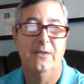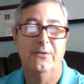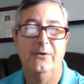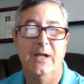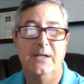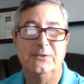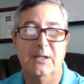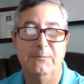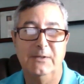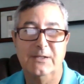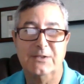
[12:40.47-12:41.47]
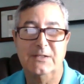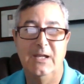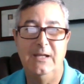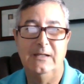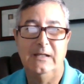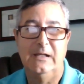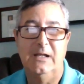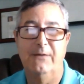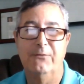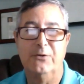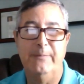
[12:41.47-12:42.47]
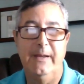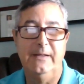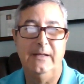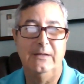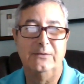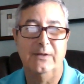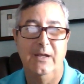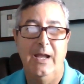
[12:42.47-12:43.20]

They're not subject to state coverage mandates,